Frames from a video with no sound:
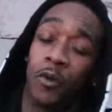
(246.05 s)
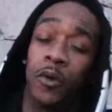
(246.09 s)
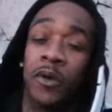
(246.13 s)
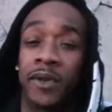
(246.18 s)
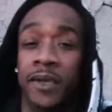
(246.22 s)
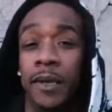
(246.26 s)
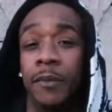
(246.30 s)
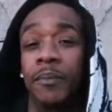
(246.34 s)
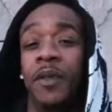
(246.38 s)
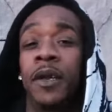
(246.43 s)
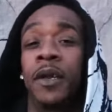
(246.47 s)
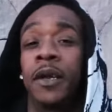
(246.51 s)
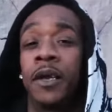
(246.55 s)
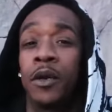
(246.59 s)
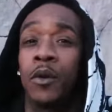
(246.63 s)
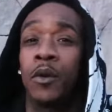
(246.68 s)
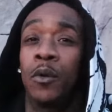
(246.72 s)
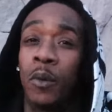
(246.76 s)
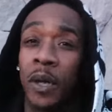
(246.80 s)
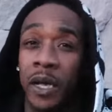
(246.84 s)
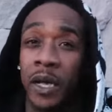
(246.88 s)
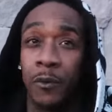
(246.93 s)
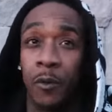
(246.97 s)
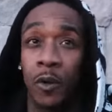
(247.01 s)
to do something in
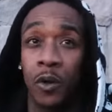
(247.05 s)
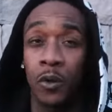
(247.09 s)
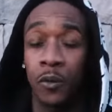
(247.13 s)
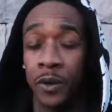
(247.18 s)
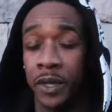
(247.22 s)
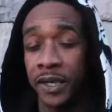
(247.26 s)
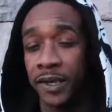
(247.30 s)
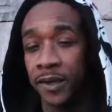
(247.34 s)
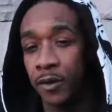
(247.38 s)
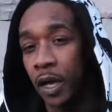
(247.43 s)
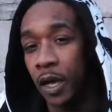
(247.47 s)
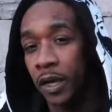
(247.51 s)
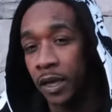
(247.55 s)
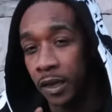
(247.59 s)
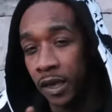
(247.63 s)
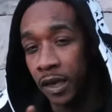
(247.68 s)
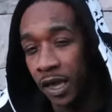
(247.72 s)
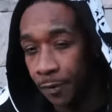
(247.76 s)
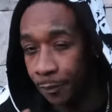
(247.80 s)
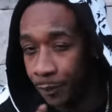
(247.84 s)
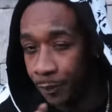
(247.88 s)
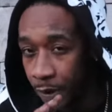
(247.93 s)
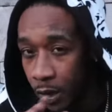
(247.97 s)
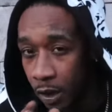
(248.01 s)
the way real quick so I can
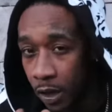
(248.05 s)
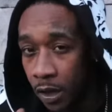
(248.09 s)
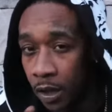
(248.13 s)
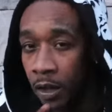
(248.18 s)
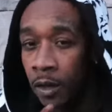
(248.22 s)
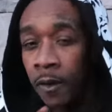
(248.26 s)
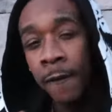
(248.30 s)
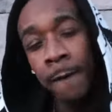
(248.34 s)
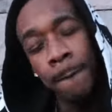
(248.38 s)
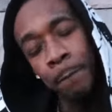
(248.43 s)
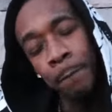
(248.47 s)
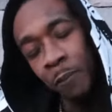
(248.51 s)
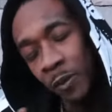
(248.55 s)
keep y'all,